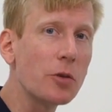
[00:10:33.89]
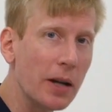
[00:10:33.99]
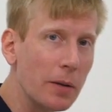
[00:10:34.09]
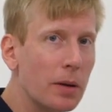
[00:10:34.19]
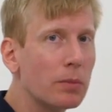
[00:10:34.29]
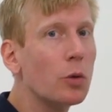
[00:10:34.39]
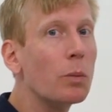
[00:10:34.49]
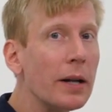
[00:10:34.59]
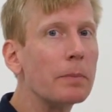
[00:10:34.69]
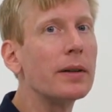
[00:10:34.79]
or many people who
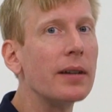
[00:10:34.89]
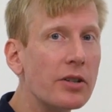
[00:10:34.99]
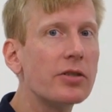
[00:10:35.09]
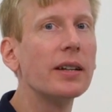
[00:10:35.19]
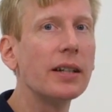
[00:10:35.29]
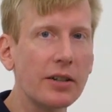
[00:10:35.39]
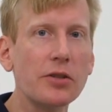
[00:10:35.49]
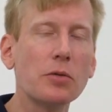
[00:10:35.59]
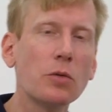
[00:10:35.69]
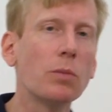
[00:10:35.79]
might potentially
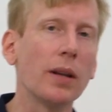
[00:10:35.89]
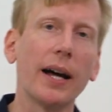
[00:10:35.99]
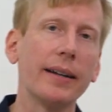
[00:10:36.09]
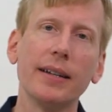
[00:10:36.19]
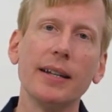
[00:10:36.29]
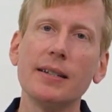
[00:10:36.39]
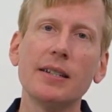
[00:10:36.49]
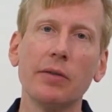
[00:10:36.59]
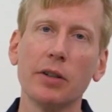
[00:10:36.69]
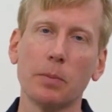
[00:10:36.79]
consume lattes
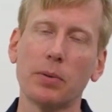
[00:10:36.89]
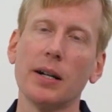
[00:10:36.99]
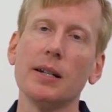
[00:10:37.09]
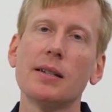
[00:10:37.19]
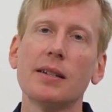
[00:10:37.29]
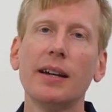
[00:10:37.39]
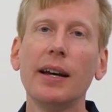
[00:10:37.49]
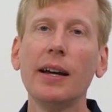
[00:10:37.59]
given the price.